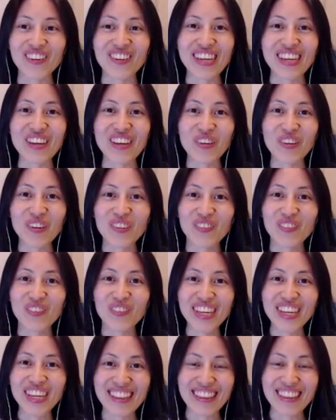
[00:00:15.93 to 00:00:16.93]
Tabor
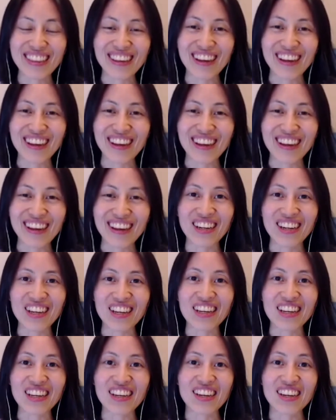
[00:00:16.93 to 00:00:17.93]
Smith. And
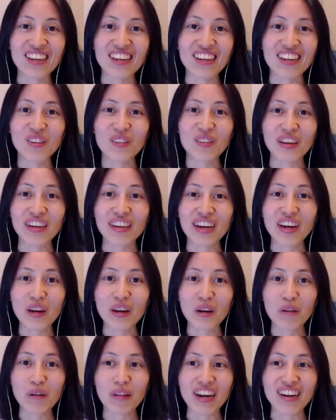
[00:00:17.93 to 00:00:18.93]
he is a
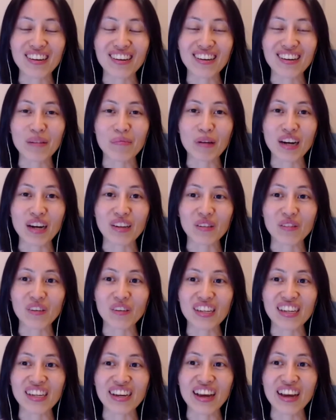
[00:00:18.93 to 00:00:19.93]
chiropractor
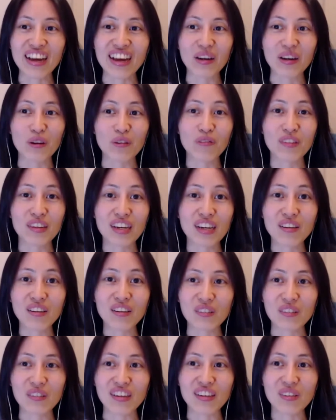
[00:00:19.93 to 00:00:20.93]
practicing out of
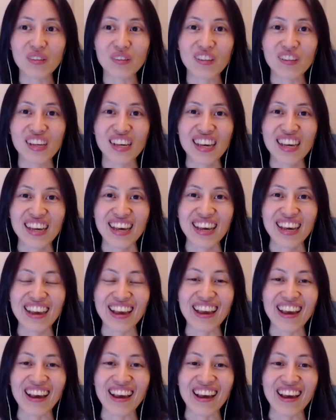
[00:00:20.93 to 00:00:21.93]
Texas.
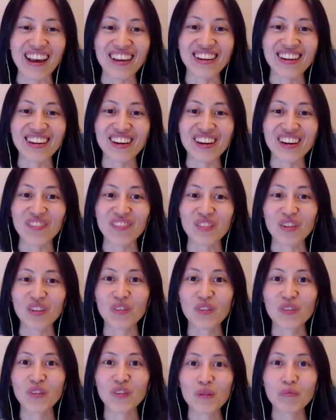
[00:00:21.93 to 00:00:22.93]
And I'm
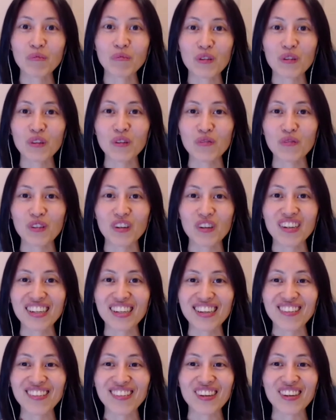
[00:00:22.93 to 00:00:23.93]
just super, super
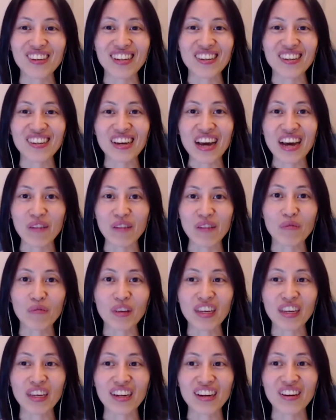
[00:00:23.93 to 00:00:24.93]
excited to have him
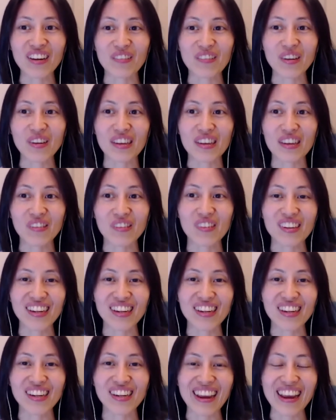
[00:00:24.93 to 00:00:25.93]
here with us
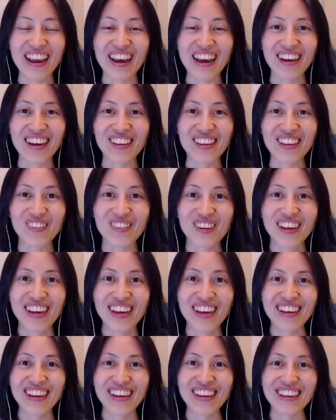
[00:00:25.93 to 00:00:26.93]
today as
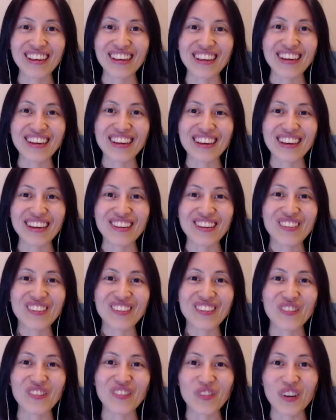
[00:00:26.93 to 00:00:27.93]
he is
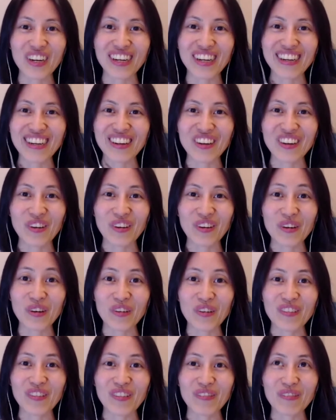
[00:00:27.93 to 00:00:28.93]
someone
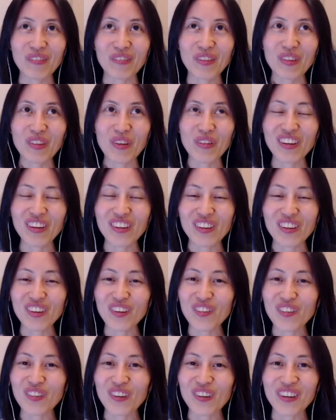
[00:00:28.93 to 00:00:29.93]
who we've known each other
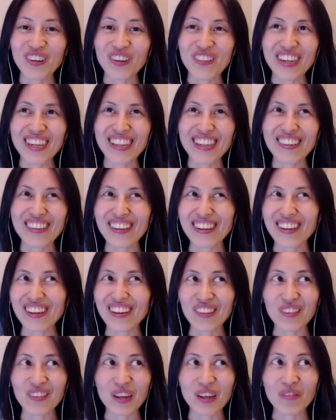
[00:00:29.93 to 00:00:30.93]
for what, it's like
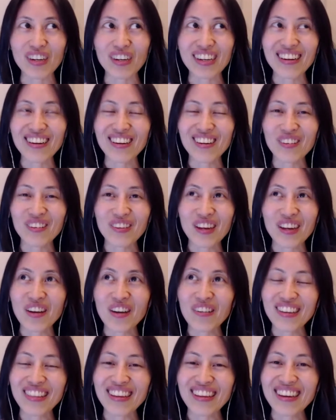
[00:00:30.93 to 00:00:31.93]
seven years now,
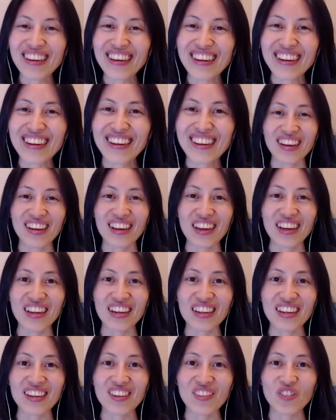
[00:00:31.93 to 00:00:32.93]
I think. And
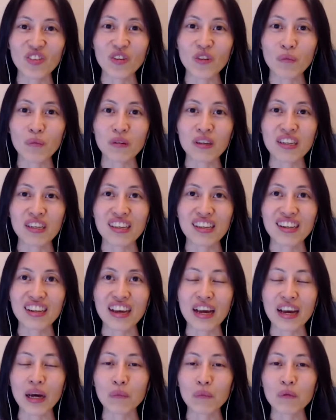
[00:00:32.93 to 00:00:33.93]
he's just been
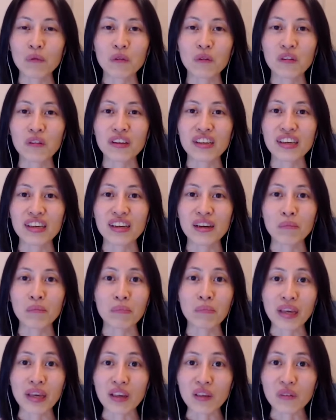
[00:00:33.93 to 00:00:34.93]
absolutely
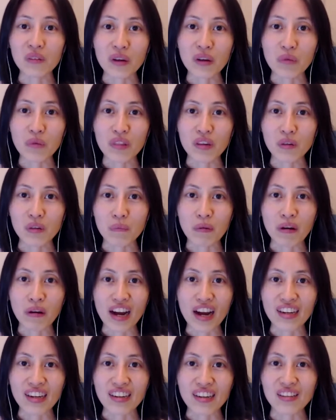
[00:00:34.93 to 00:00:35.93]
amazing with his
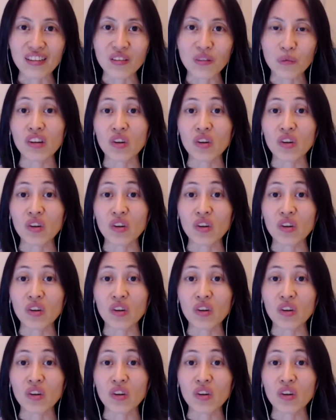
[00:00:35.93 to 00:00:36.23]
practice.